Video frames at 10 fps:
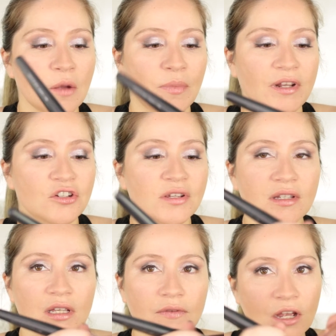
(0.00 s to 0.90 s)
but it
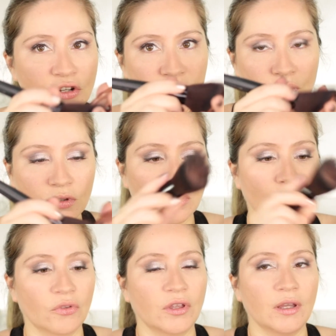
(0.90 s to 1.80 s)
just I just swallowed the
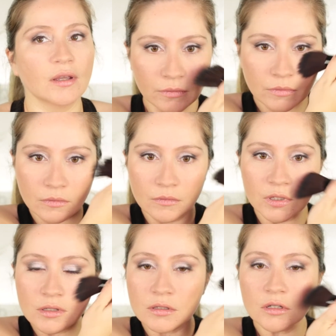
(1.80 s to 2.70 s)
whole thing.
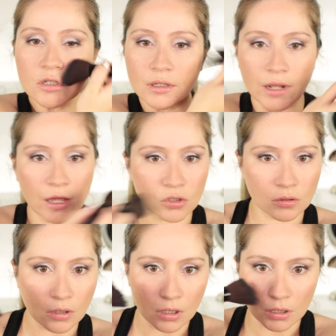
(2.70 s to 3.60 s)
But it's such a
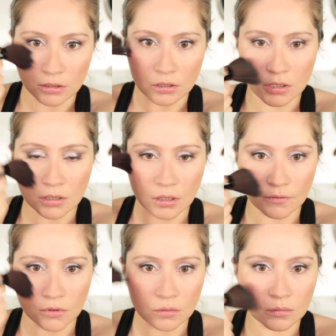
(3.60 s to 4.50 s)
natural color. It just
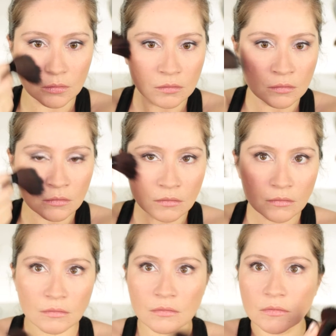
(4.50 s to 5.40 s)
gives you
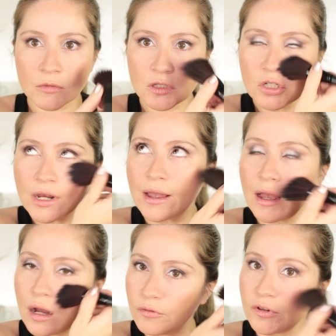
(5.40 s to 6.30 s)
such a
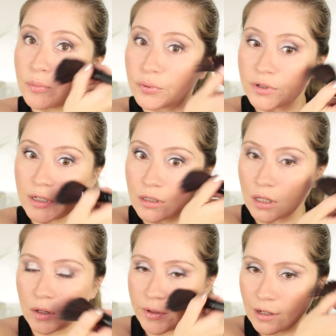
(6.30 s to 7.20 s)
healthy, pretty
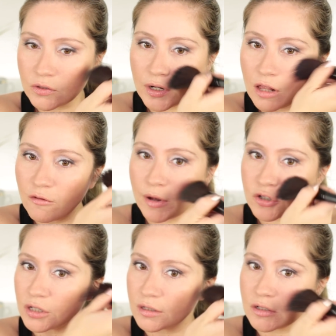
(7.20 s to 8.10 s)
glow. And that's what I love about
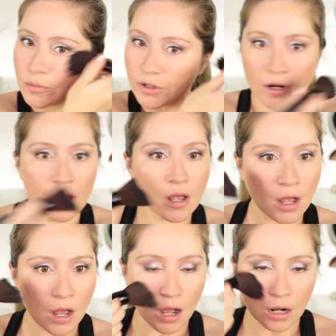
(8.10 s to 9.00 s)
Charlotte Tilbury.
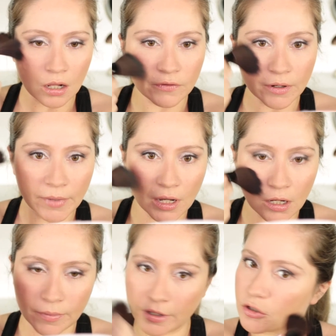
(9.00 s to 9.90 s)
A lot of her
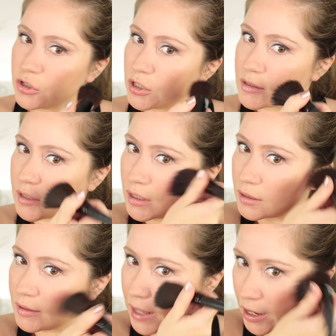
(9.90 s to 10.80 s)
makeup is just
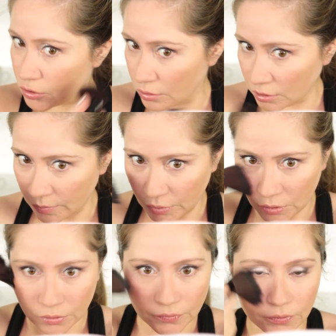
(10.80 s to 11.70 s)
like naturally
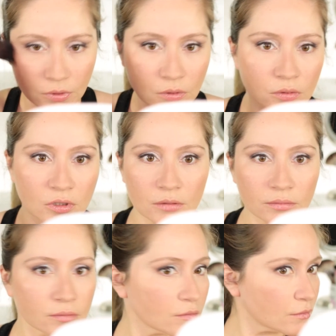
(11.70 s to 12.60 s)
beautiful and